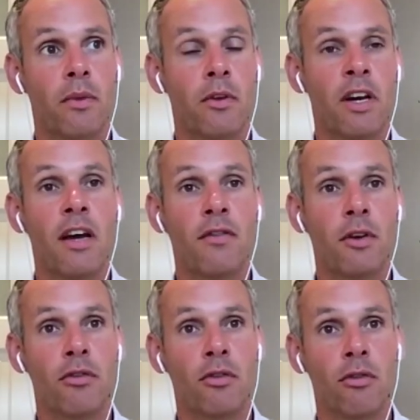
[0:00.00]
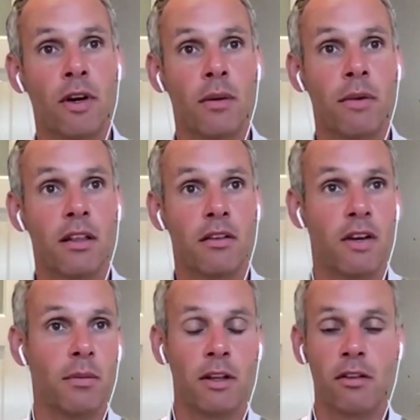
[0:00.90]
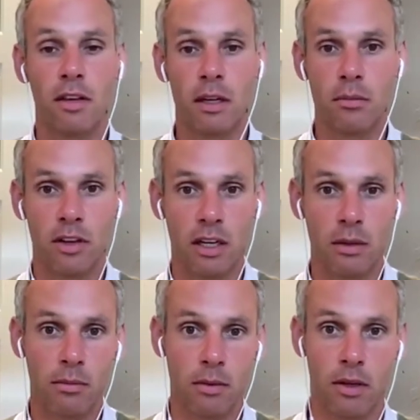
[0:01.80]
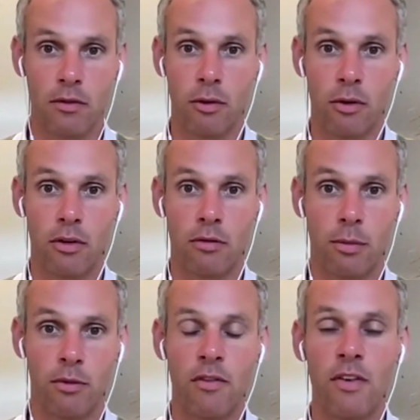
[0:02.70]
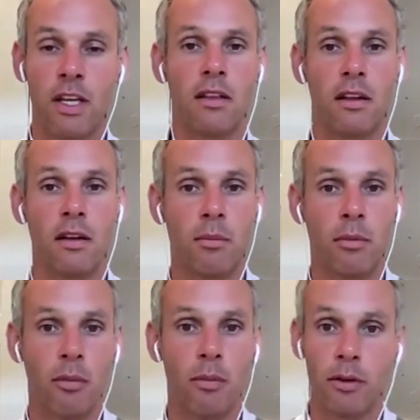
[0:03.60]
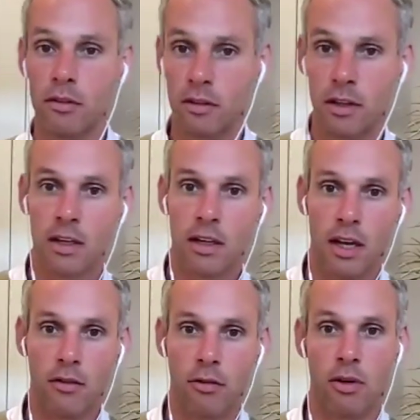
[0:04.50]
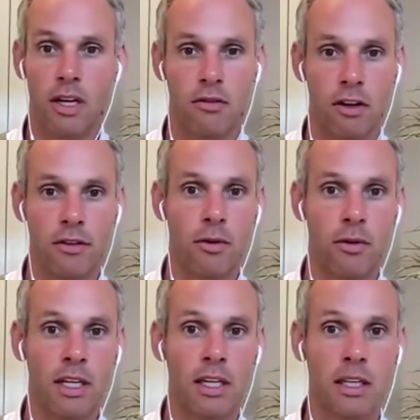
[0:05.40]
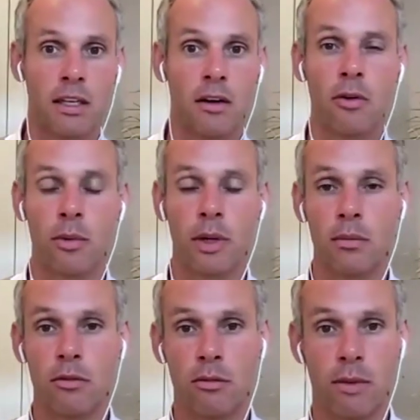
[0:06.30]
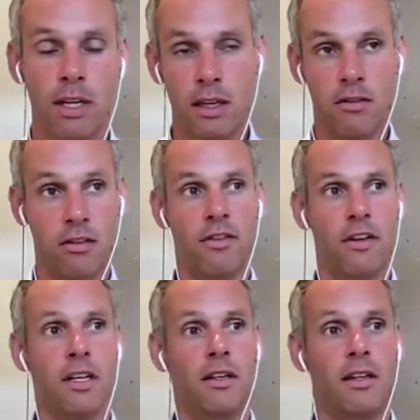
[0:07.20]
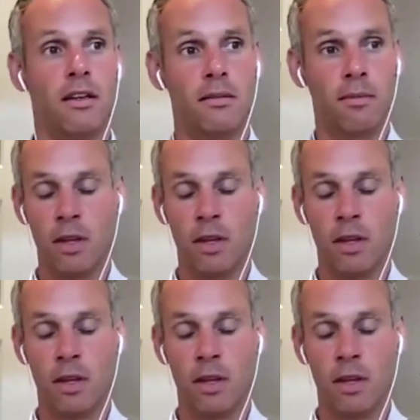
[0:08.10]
you have your software being developed at the same time for a specific intended purpose, as you're actually training the algorithms, you might actually find that